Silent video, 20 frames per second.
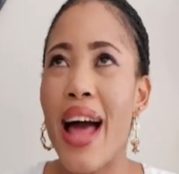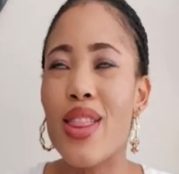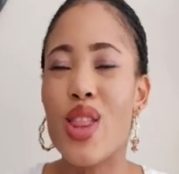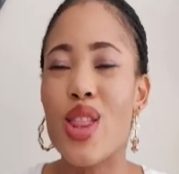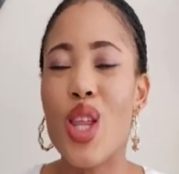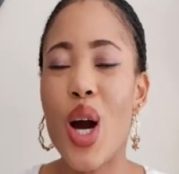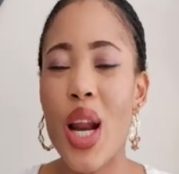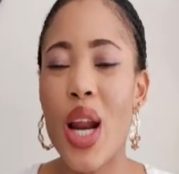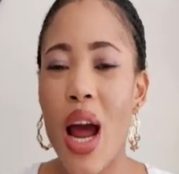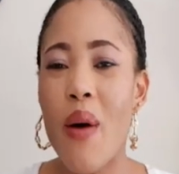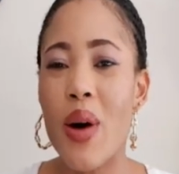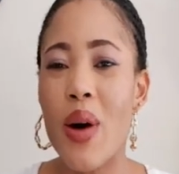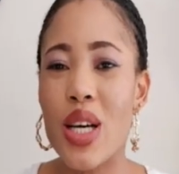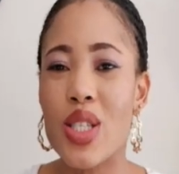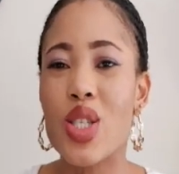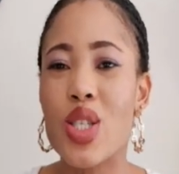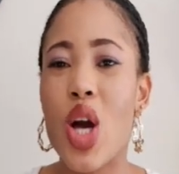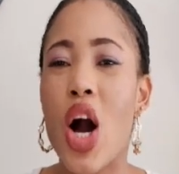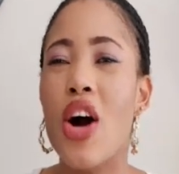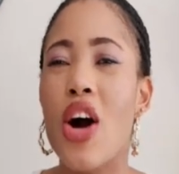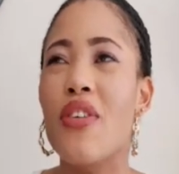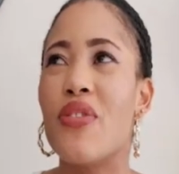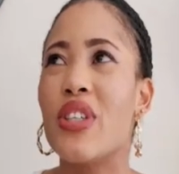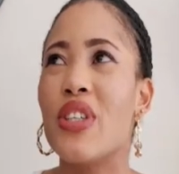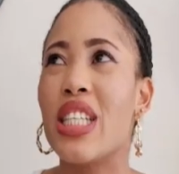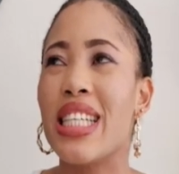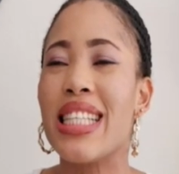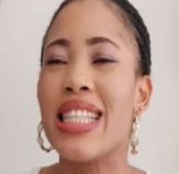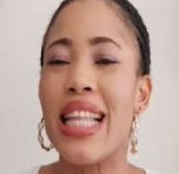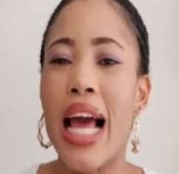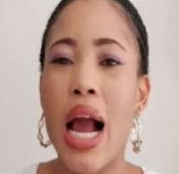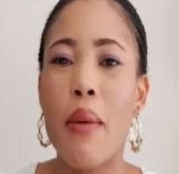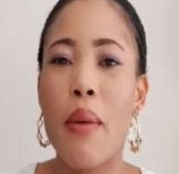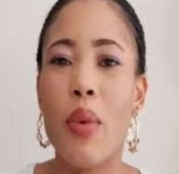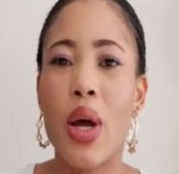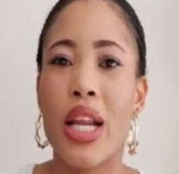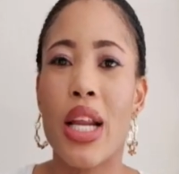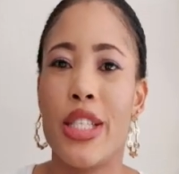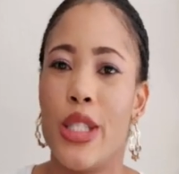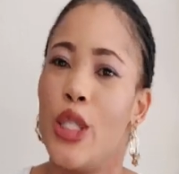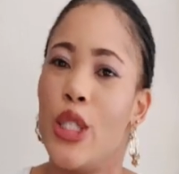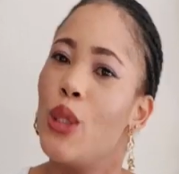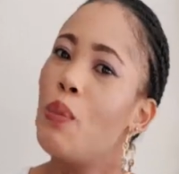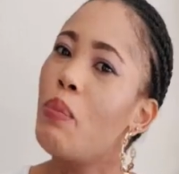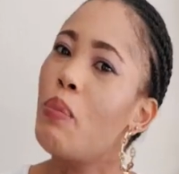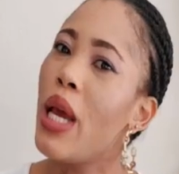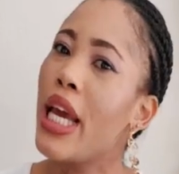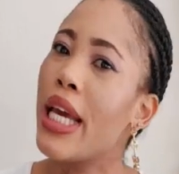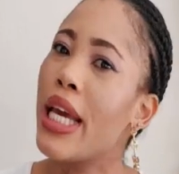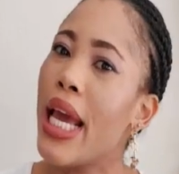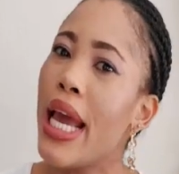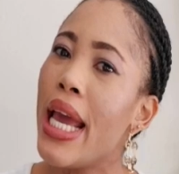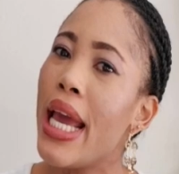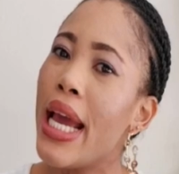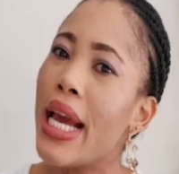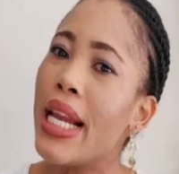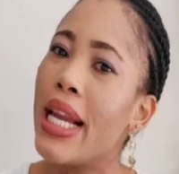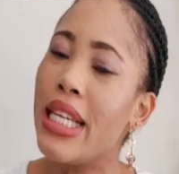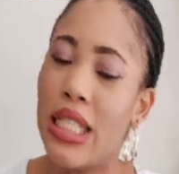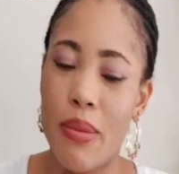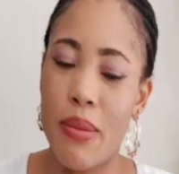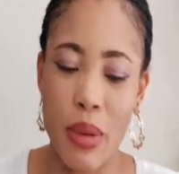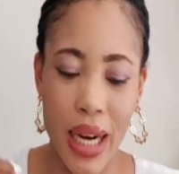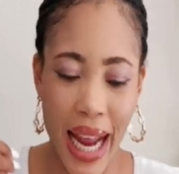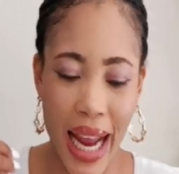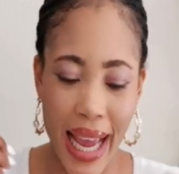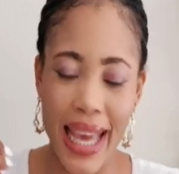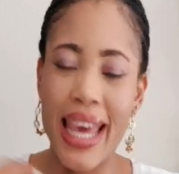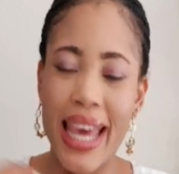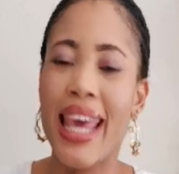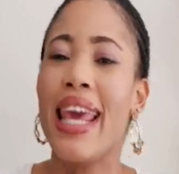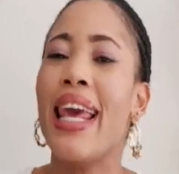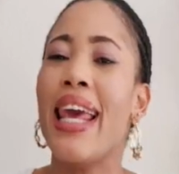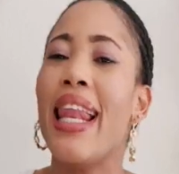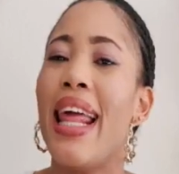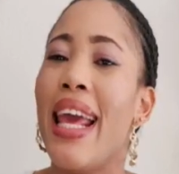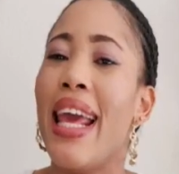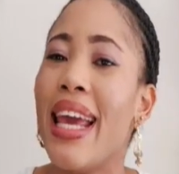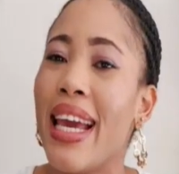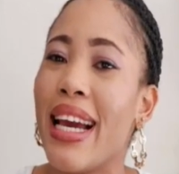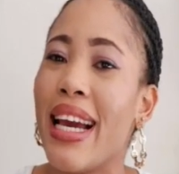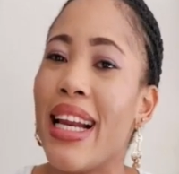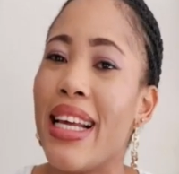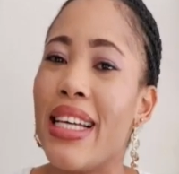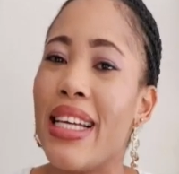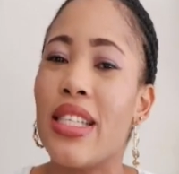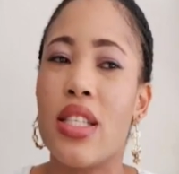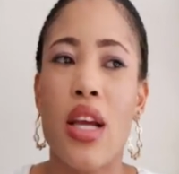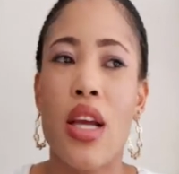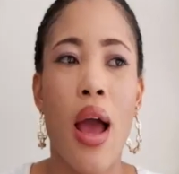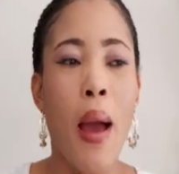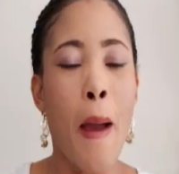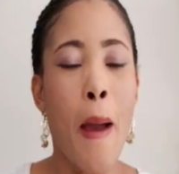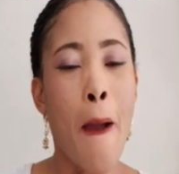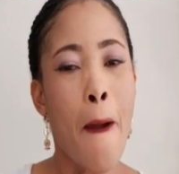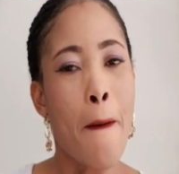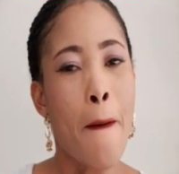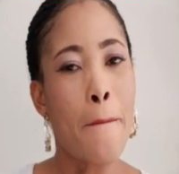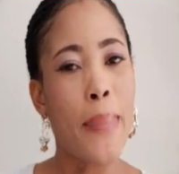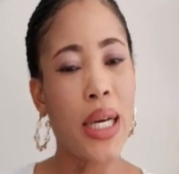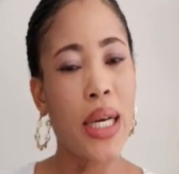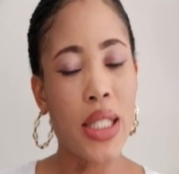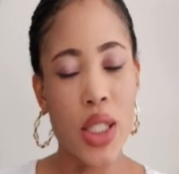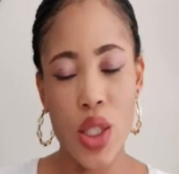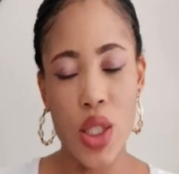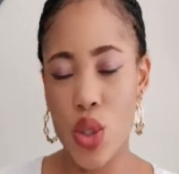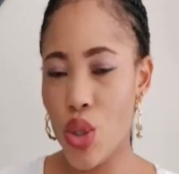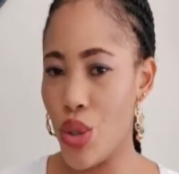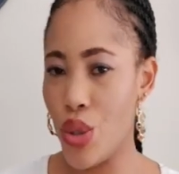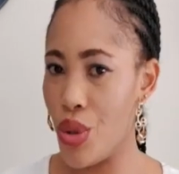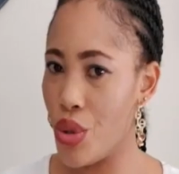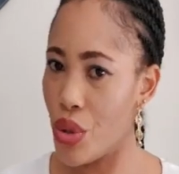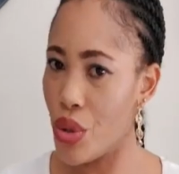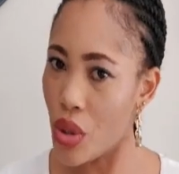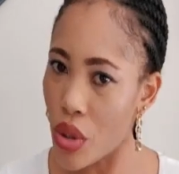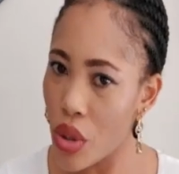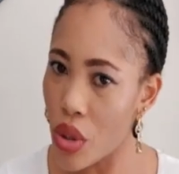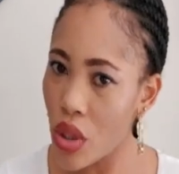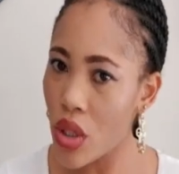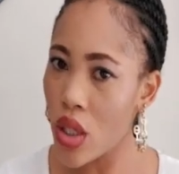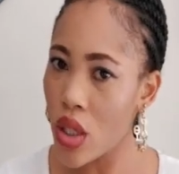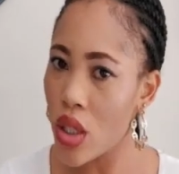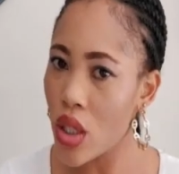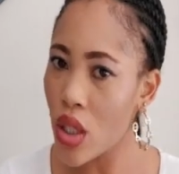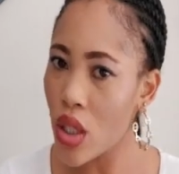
I thought I was confident, like, I'm gonna speak English, I'm gonna keep English, but you